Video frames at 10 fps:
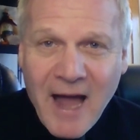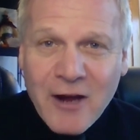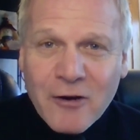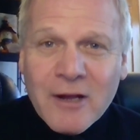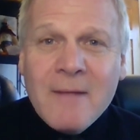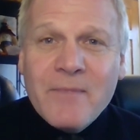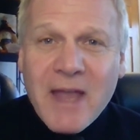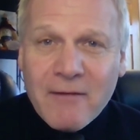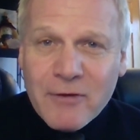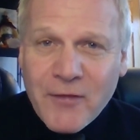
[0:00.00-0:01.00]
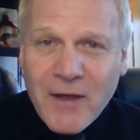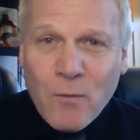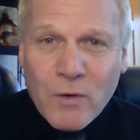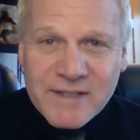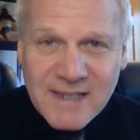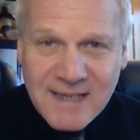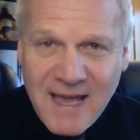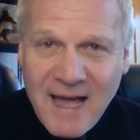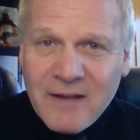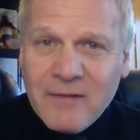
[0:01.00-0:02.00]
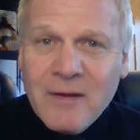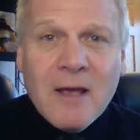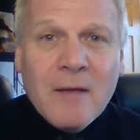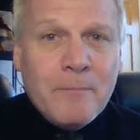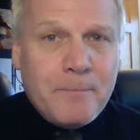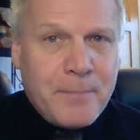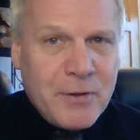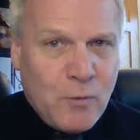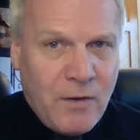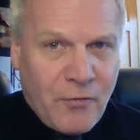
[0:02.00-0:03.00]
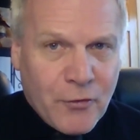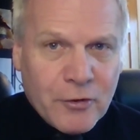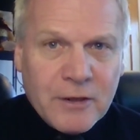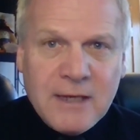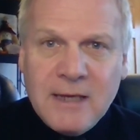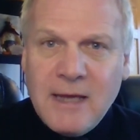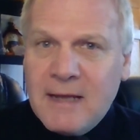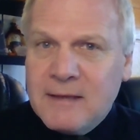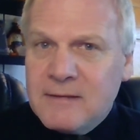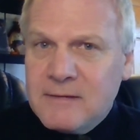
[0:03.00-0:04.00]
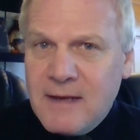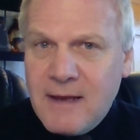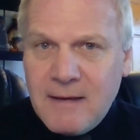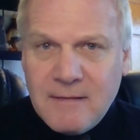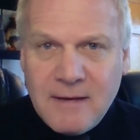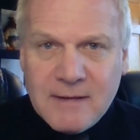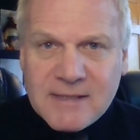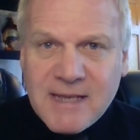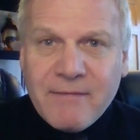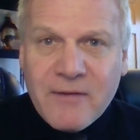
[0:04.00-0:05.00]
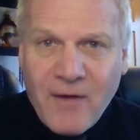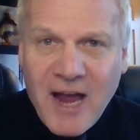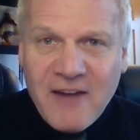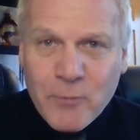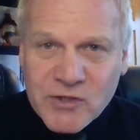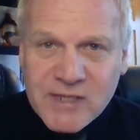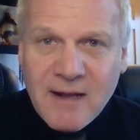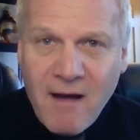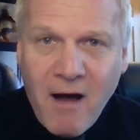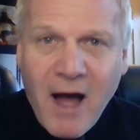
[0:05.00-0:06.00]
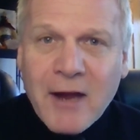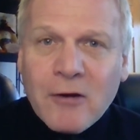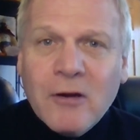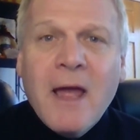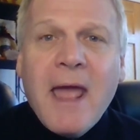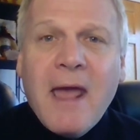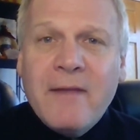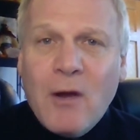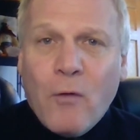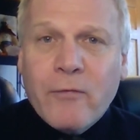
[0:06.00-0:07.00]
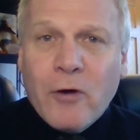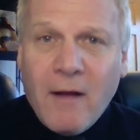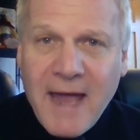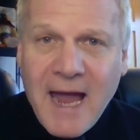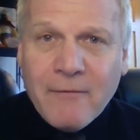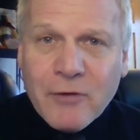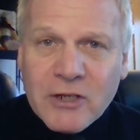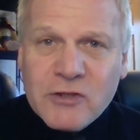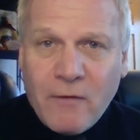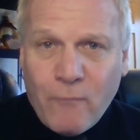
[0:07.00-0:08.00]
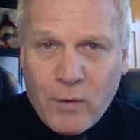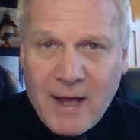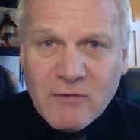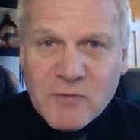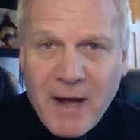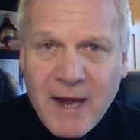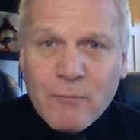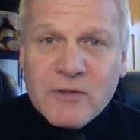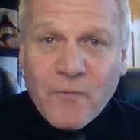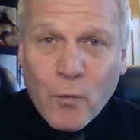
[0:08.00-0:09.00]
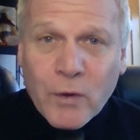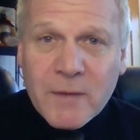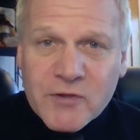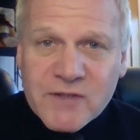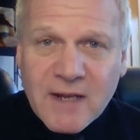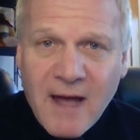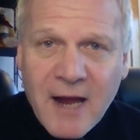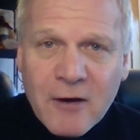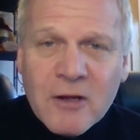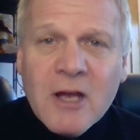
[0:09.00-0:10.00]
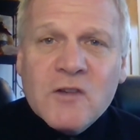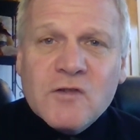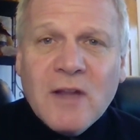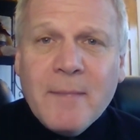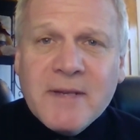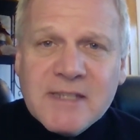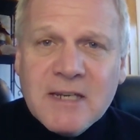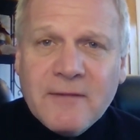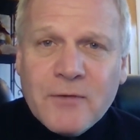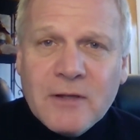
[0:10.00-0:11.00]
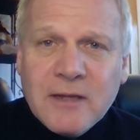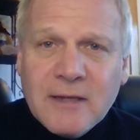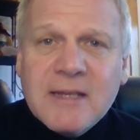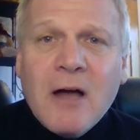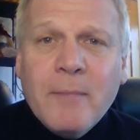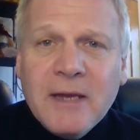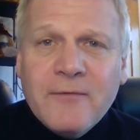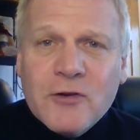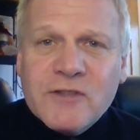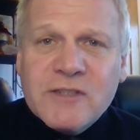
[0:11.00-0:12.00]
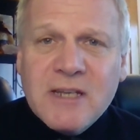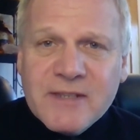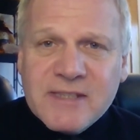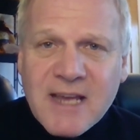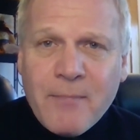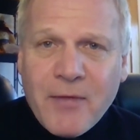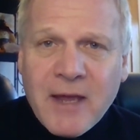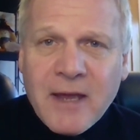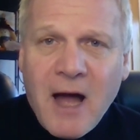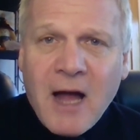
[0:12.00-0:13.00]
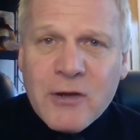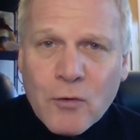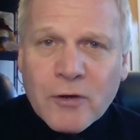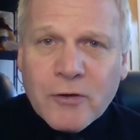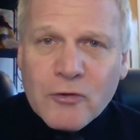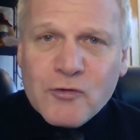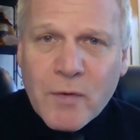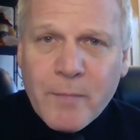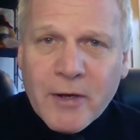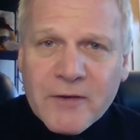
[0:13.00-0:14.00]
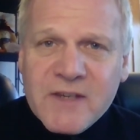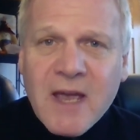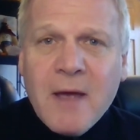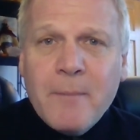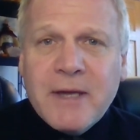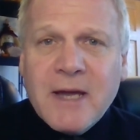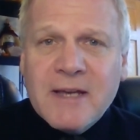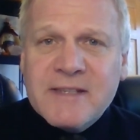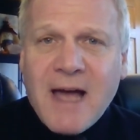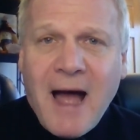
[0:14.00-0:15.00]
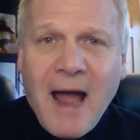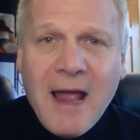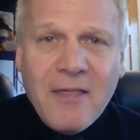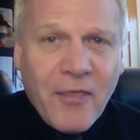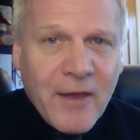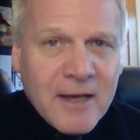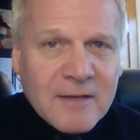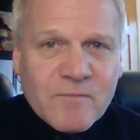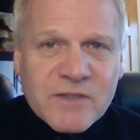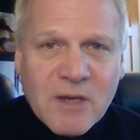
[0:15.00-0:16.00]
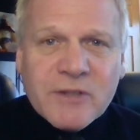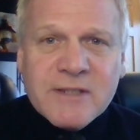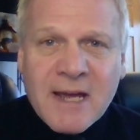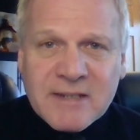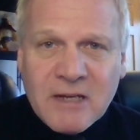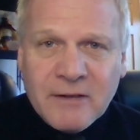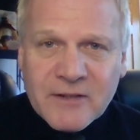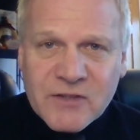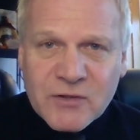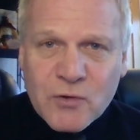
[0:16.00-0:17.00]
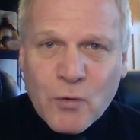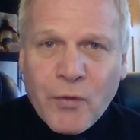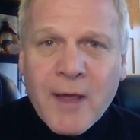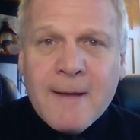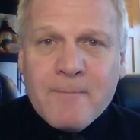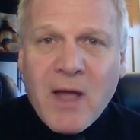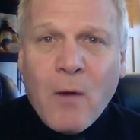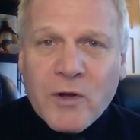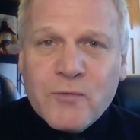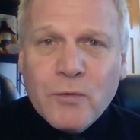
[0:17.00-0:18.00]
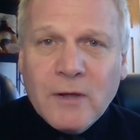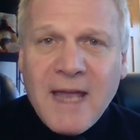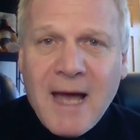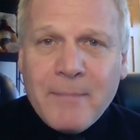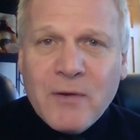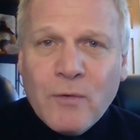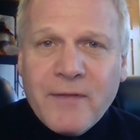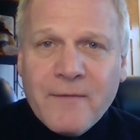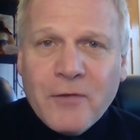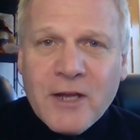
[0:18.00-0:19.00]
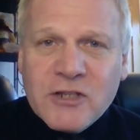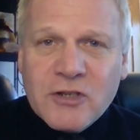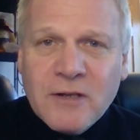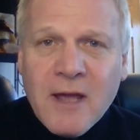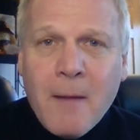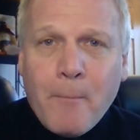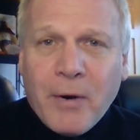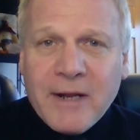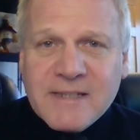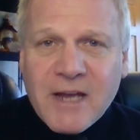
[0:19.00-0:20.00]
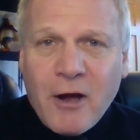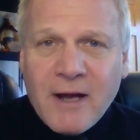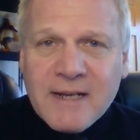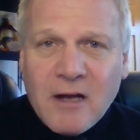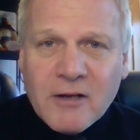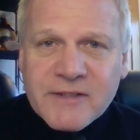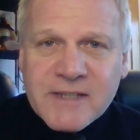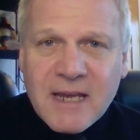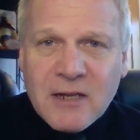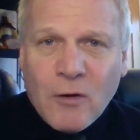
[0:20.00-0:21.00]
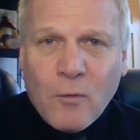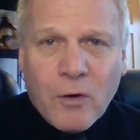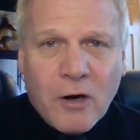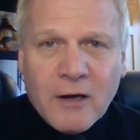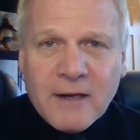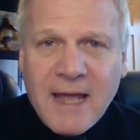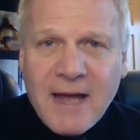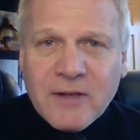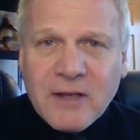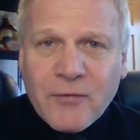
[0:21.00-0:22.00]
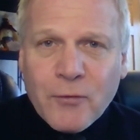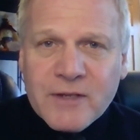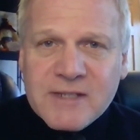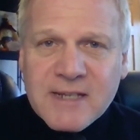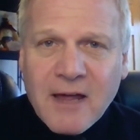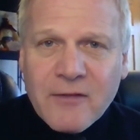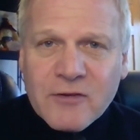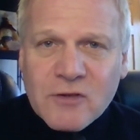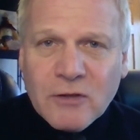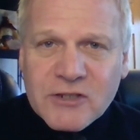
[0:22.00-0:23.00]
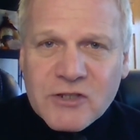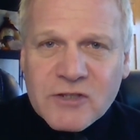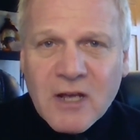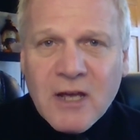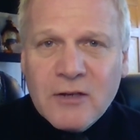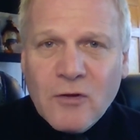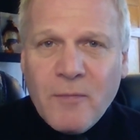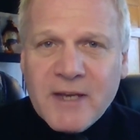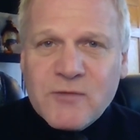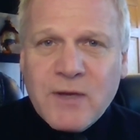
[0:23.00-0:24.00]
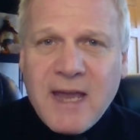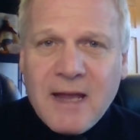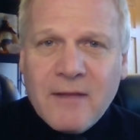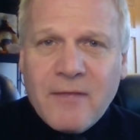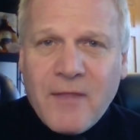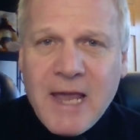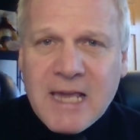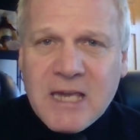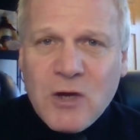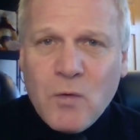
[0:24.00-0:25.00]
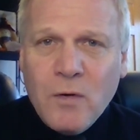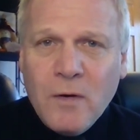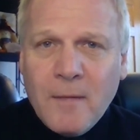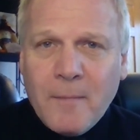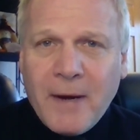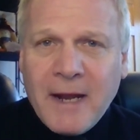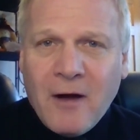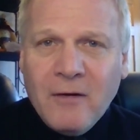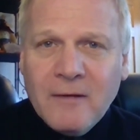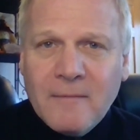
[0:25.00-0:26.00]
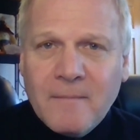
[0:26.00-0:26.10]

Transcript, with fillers: higher. Everything was again between 30 and 75% higher. And the overall average of what I was buying was 40% higher. So let me see if, tell me if you're seeing the same thing on your grocery bills, because I think someone's not telling us the truth on what's really happening with inflation. But as I, I'll say, you know, we're all going to have to get through this together. So let's just do the best we can. Thank you. Bye now.